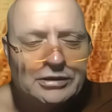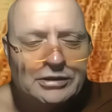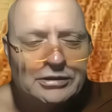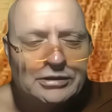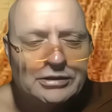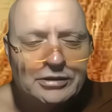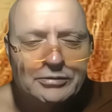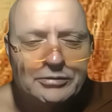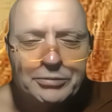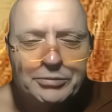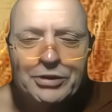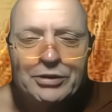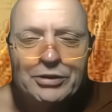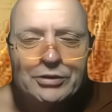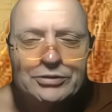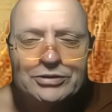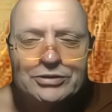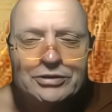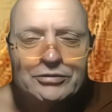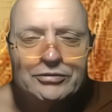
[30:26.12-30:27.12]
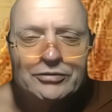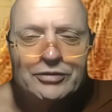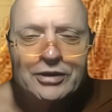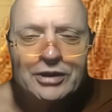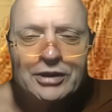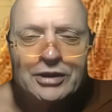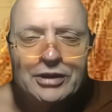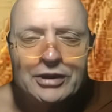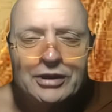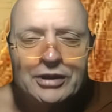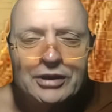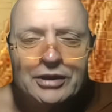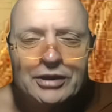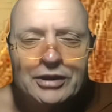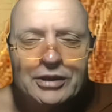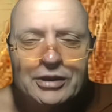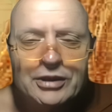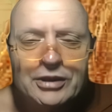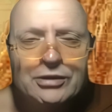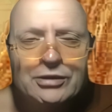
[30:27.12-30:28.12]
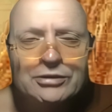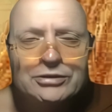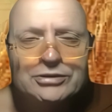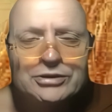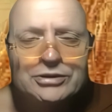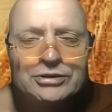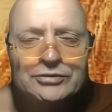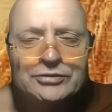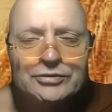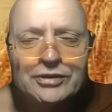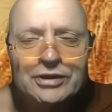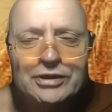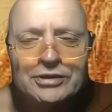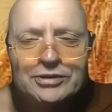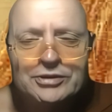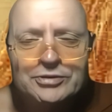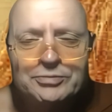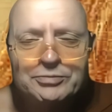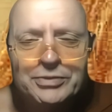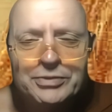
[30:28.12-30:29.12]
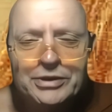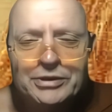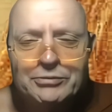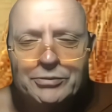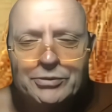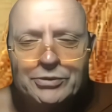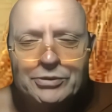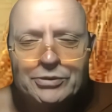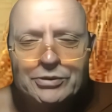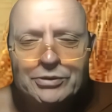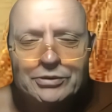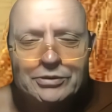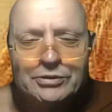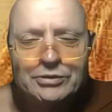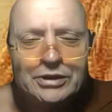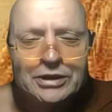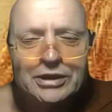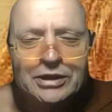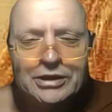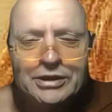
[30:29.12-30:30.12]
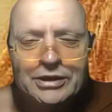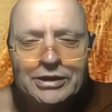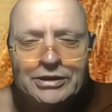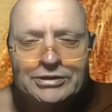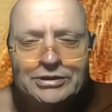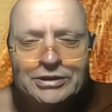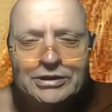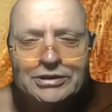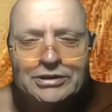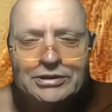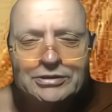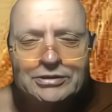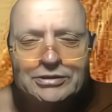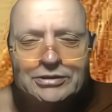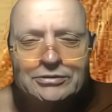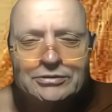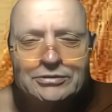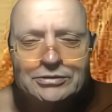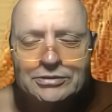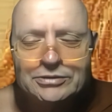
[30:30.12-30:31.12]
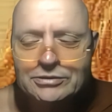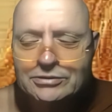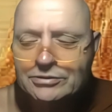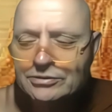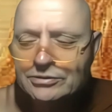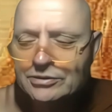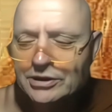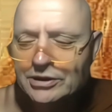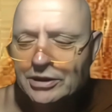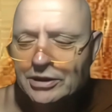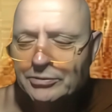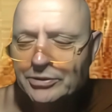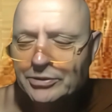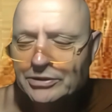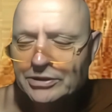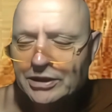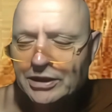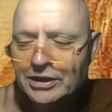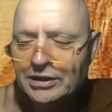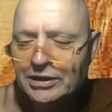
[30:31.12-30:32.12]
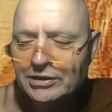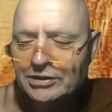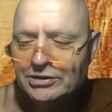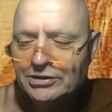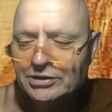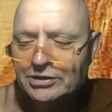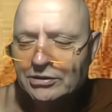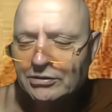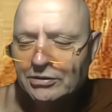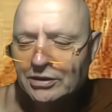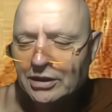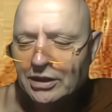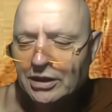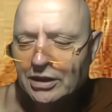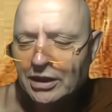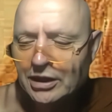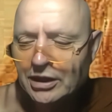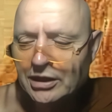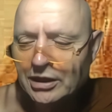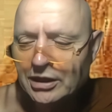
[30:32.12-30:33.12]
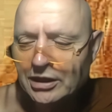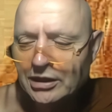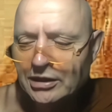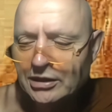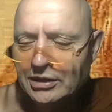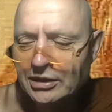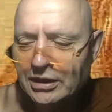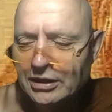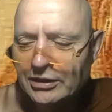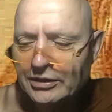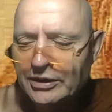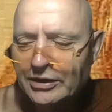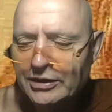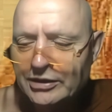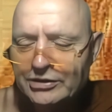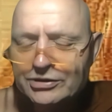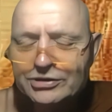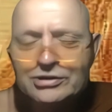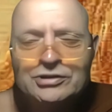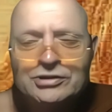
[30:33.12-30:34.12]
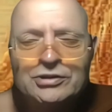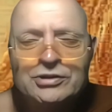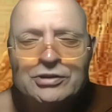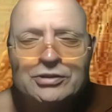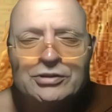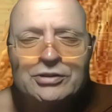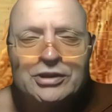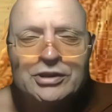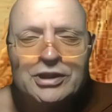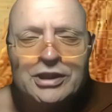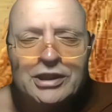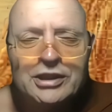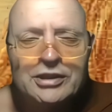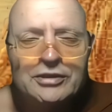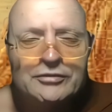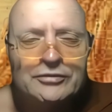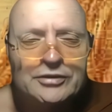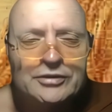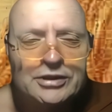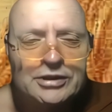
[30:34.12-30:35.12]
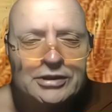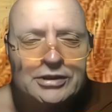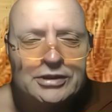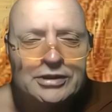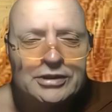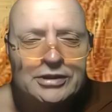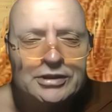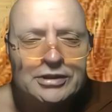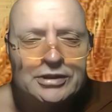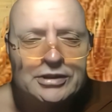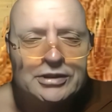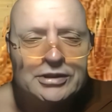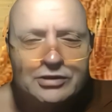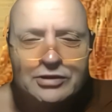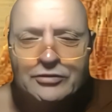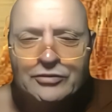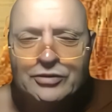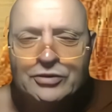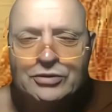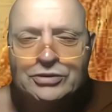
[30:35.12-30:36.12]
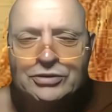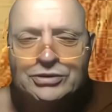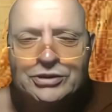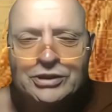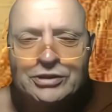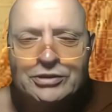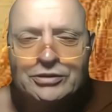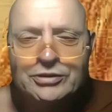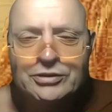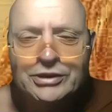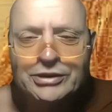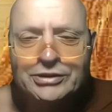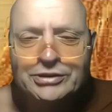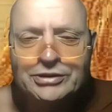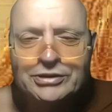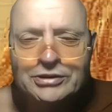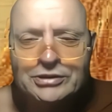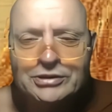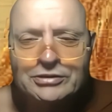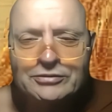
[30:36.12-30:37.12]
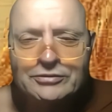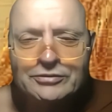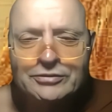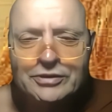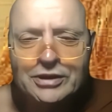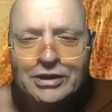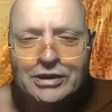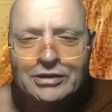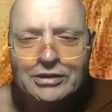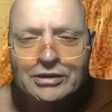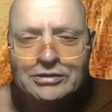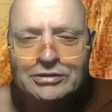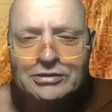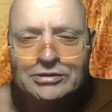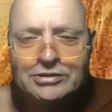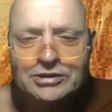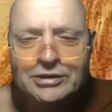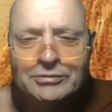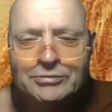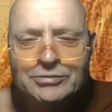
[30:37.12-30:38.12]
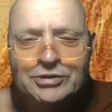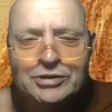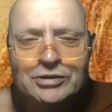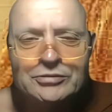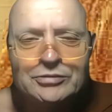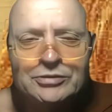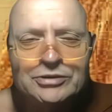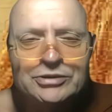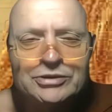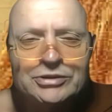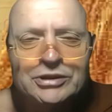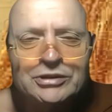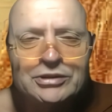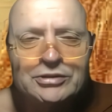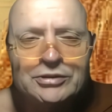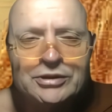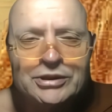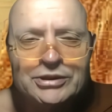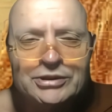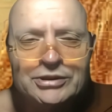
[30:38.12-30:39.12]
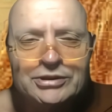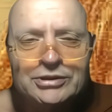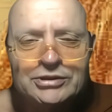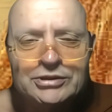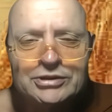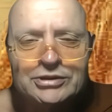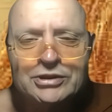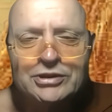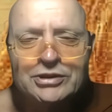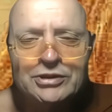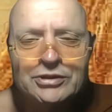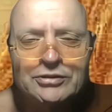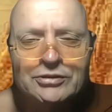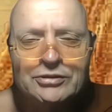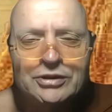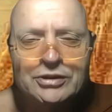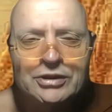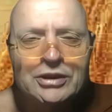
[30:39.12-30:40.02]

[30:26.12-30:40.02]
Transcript: that the pros have far outweighed the cons as far as being more uh, easy to, to keep in touch. So I, I, I think this is a good thing of the you know of your generation and, and subsequent generations that you